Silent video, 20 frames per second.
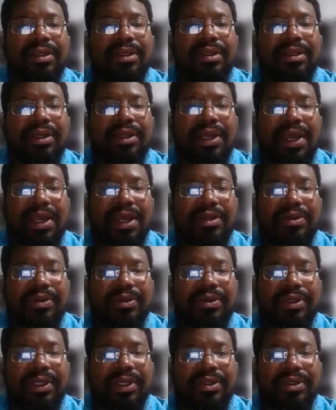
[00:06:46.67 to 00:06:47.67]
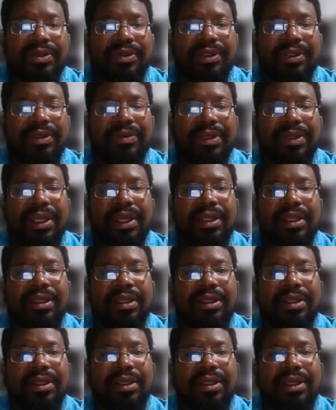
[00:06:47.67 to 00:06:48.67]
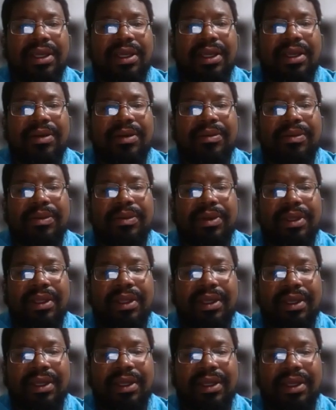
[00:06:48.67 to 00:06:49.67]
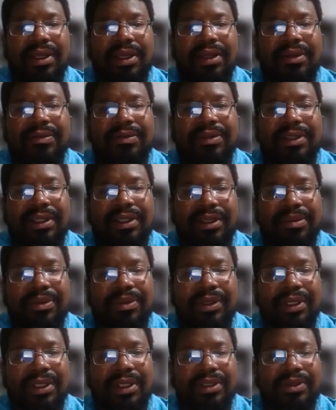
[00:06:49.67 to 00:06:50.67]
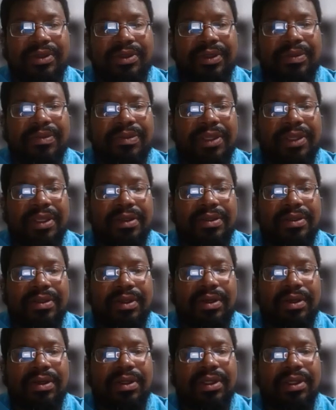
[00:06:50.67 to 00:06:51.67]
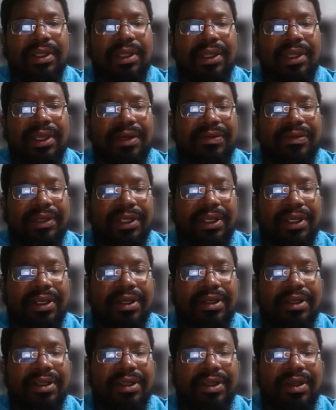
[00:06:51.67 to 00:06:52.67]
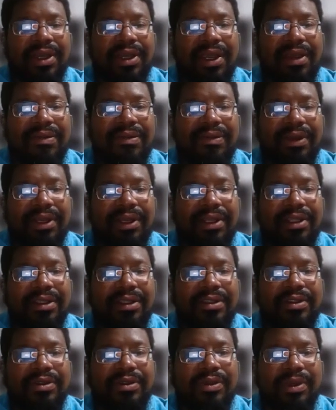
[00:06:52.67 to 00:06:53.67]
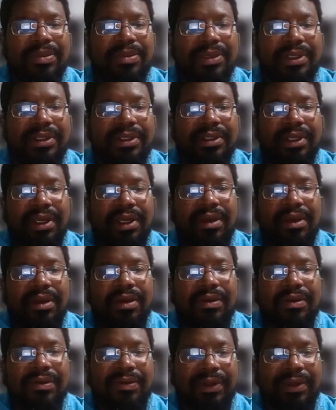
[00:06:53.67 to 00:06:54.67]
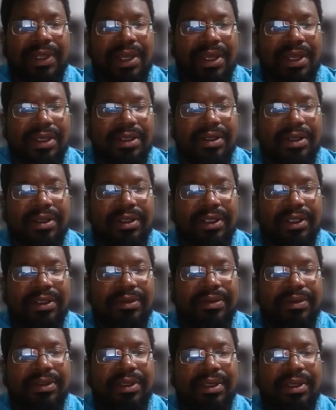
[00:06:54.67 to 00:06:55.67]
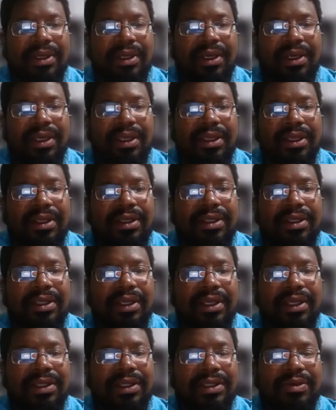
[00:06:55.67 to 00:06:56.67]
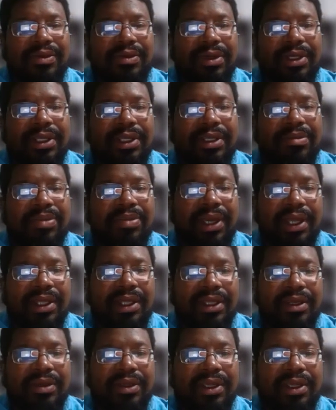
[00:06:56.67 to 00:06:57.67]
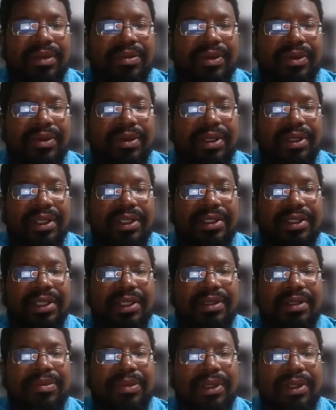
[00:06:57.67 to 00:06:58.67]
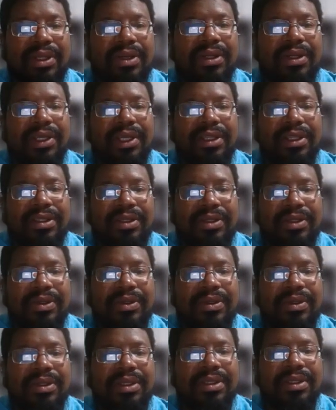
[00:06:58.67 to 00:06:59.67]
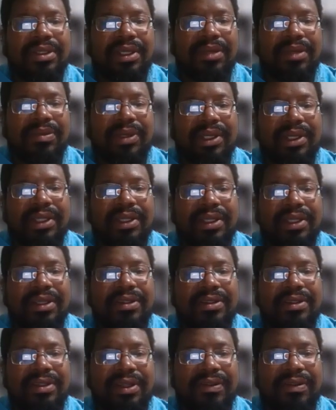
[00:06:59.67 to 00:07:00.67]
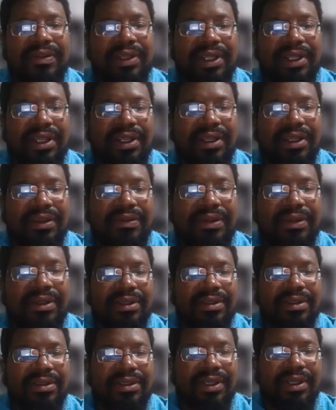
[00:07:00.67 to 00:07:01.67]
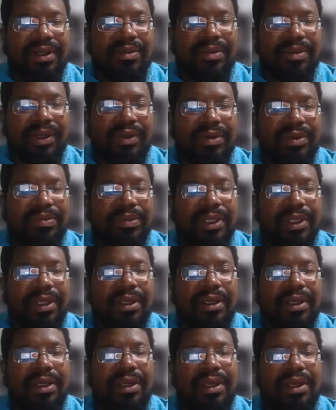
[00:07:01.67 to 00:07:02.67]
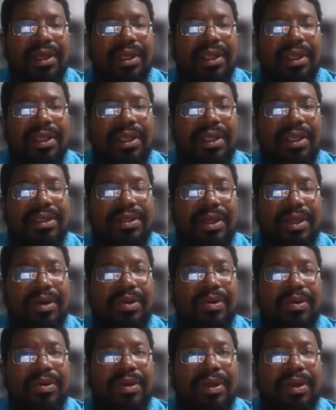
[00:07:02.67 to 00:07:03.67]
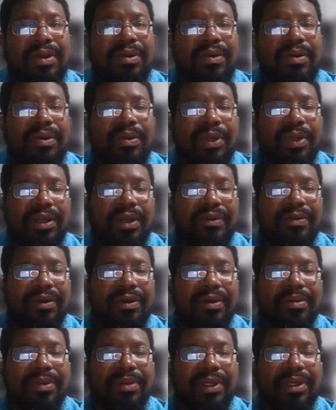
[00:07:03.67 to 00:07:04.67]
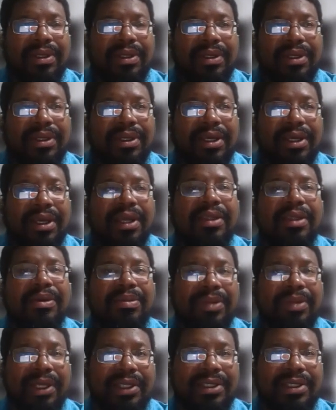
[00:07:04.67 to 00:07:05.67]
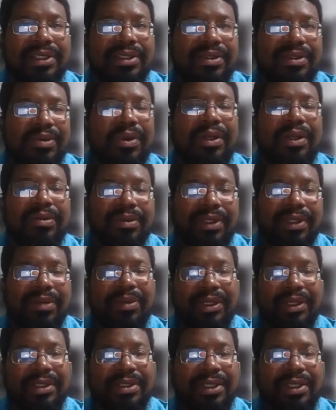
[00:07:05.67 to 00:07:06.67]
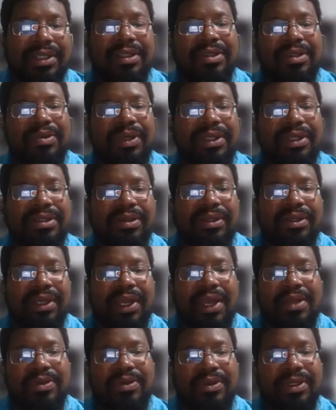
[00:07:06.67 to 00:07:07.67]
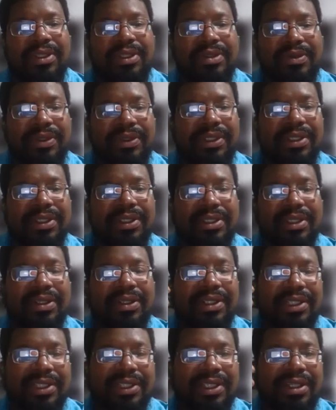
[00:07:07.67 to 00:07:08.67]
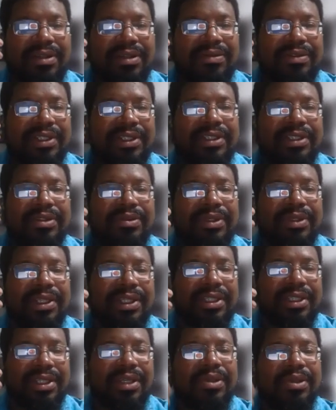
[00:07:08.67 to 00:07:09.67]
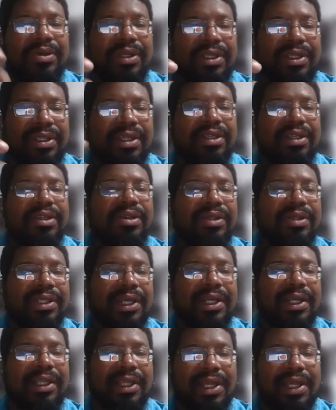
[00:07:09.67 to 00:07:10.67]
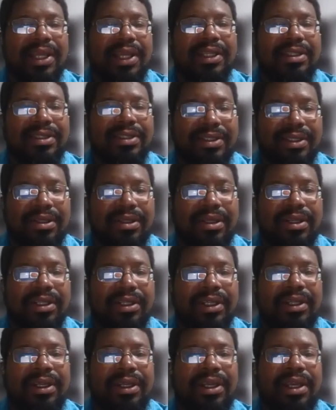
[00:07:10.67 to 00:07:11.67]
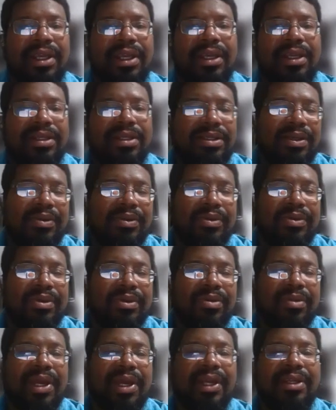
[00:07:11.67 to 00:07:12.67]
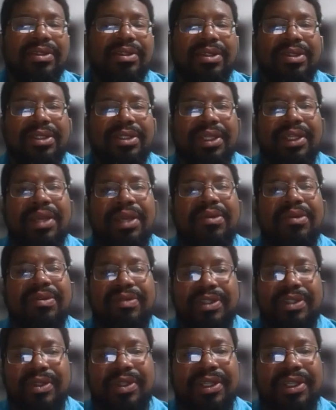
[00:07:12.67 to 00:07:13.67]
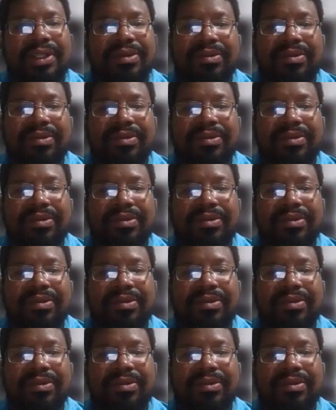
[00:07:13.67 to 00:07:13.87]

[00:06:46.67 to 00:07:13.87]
casual history and of deliberate history. So on the left here, you have an inscription with a lion on it, and it's written in Paleo Hebrew, and it says belonging to Shema, the servant of Jeroboam. So we know from other places, well, let me just say it this way. So the casual history, the seal itself doesn't really tell you anything. It's got a lion seal on it. So you might associate that with Judah,